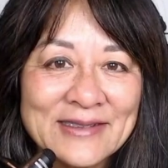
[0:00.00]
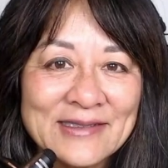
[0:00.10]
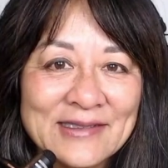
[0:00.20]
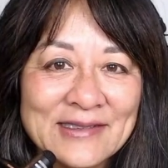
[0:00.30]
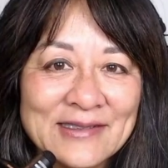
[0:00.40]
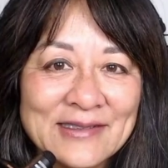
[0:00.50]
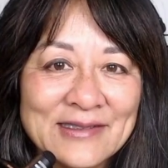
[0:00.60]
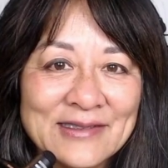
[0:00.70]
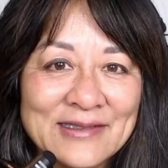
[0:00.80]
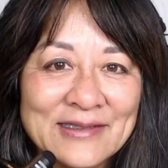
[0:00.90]

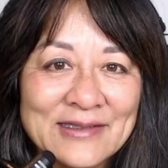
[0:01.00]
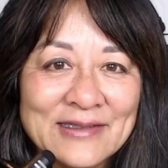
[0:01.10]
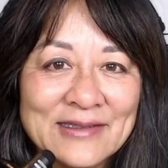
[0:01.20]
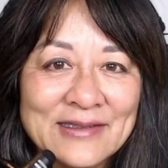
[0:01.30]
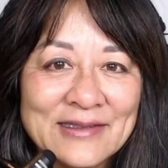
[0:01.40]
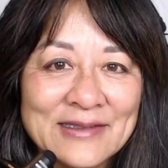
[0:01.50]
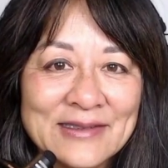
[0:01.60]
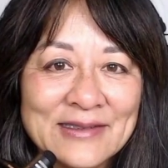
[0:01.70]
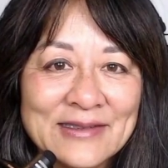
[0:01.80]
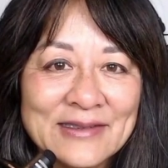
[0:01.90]

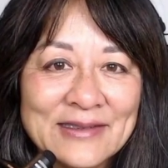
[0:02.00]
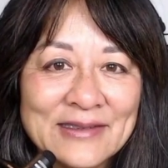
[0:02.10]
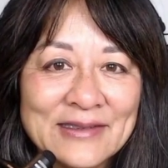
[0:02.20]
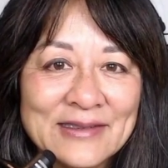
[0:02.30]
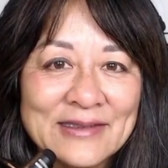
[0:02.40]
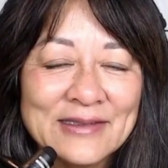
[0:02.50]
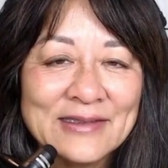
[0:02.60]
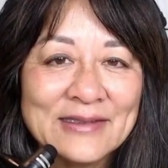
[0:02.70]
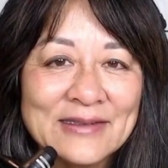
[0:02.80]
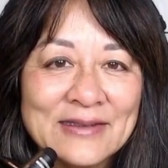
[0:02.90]
No words are spoken by the person on screen.